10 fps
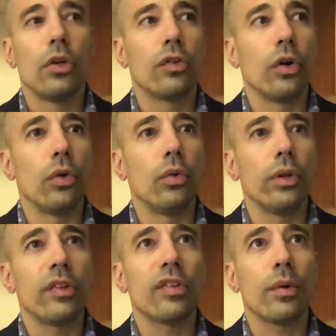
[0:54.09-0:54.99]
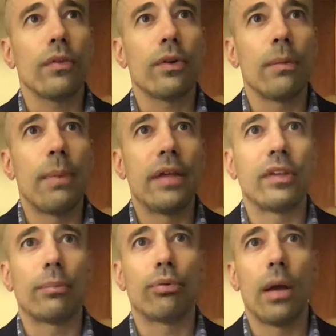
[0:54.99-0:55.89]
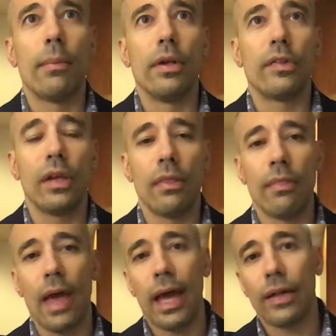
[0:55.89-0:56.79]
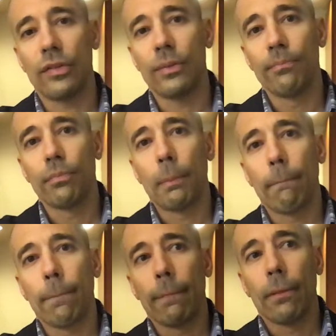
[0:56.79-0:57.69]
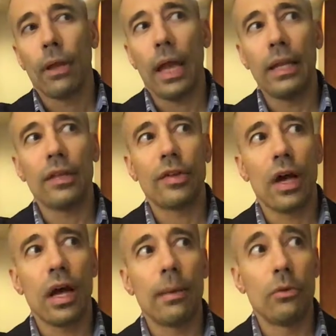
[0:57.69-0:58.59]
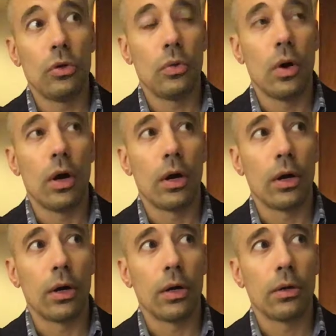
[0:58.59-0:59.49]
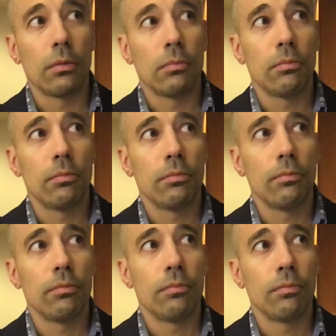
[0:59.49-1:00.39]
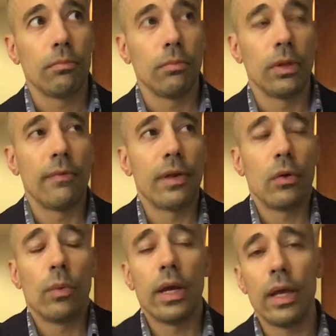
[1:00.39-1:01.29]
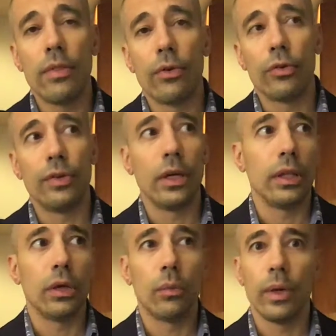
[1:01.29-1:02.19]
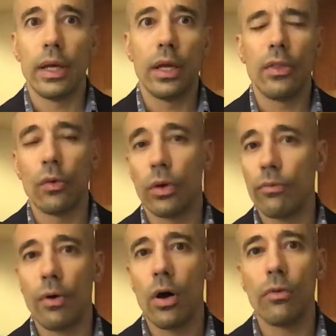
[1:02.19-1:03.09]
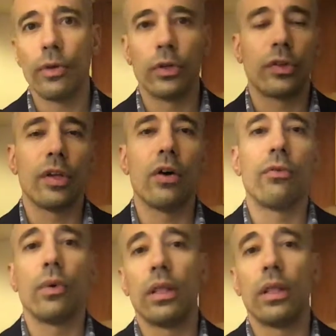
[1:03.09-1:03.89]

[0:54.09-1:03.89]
So let's start with a very basic premise in that anytime you are living with or dealing with or involving yourself with